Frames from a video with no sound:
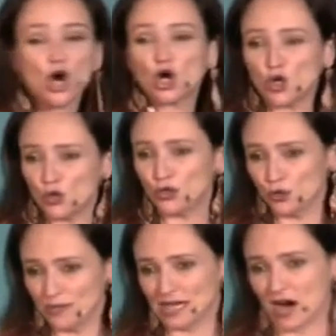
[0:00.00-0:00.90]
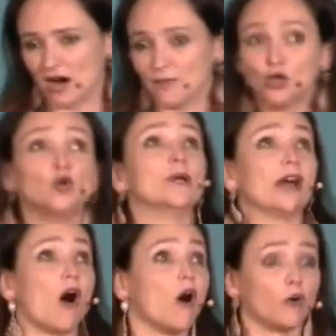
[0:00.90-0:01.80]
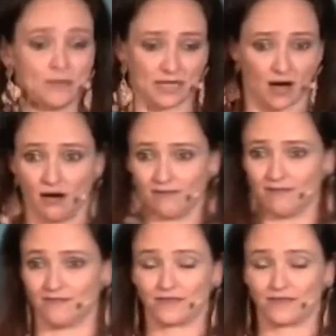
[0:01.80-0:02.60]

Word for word: who you become, who we all become,